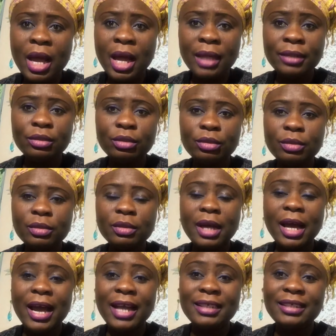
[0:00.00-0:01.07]
handle
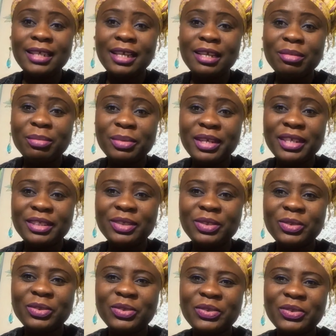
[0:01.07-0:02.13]
I
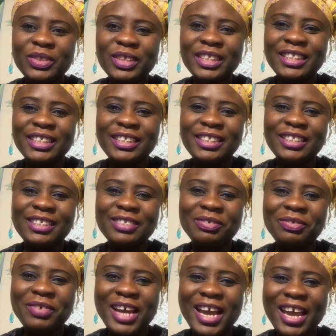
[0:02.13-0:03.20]
Celebrate You
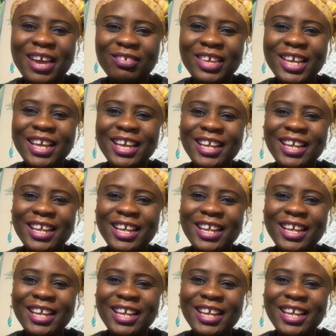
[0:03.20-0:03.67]
365.